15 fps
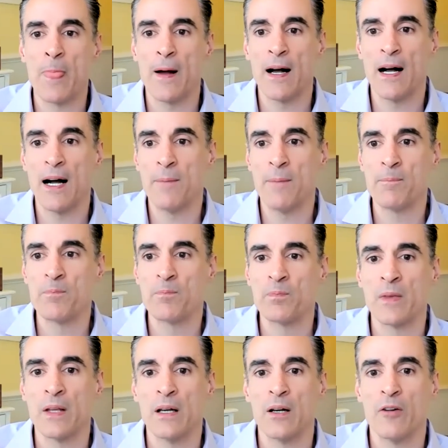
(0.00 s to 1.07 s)
Um,
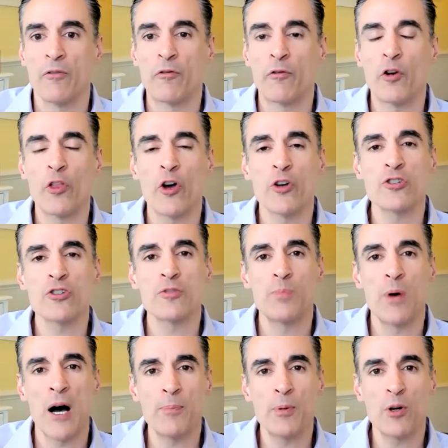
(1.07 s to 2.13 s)
for those
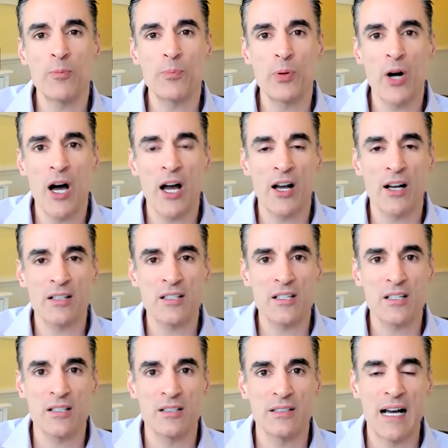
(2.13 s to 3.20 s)
popular
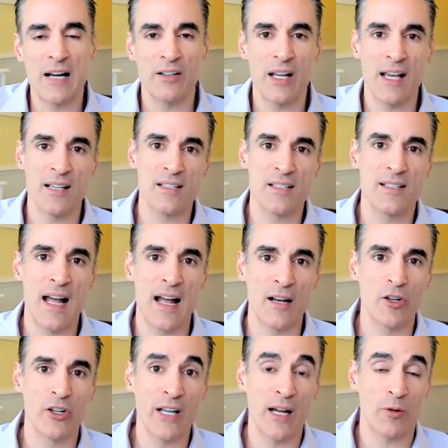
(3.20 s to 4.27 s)
products nowadays that
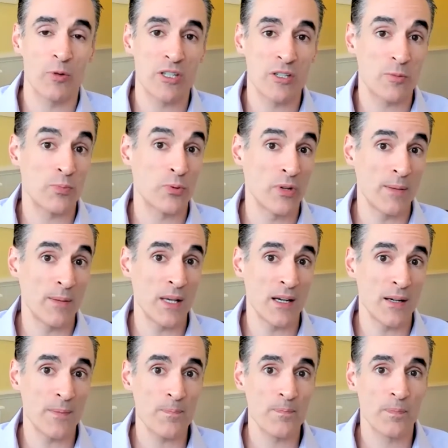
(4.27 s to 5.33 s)
look at risk
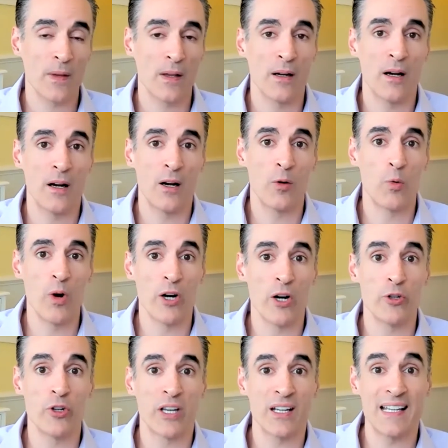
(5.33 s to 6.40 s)
premium, uh, where
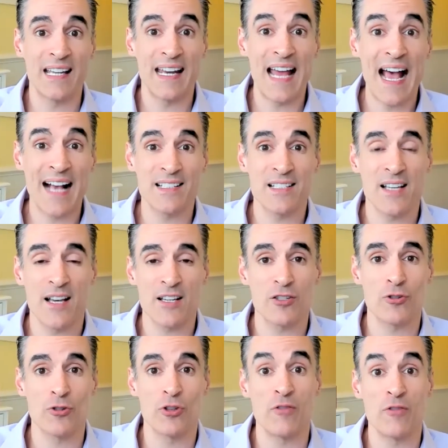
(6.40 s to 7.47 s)
you can get access
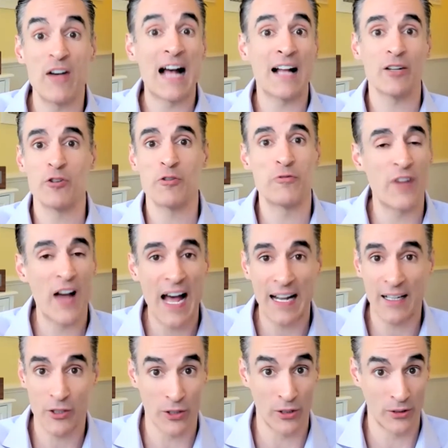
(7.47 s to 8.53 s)
to the value
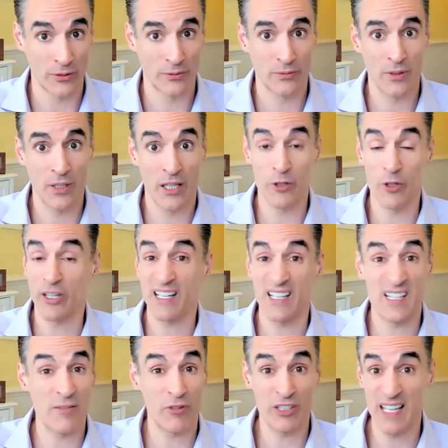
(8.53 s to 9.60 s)
factor uh, you can
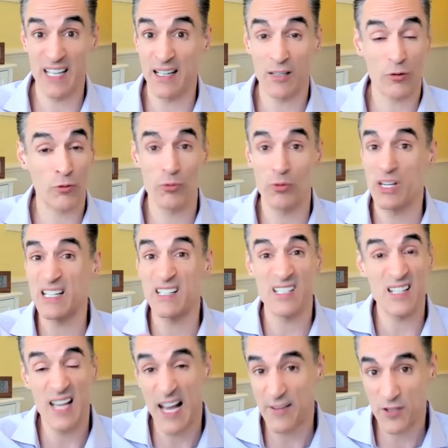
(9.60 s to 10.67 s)
even get it through
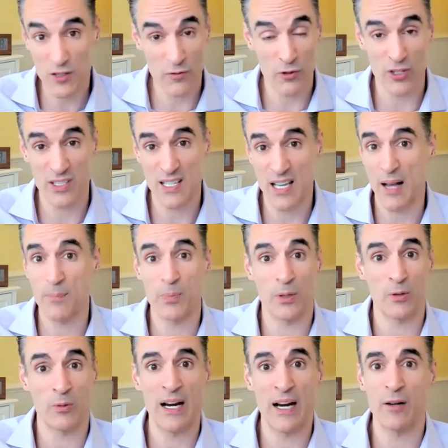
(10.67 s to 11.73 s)
ETFs, for
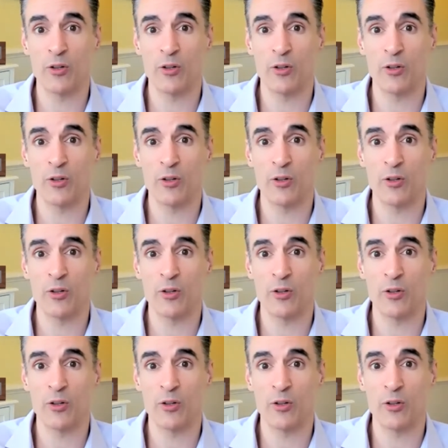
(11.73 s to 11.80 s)
example, right?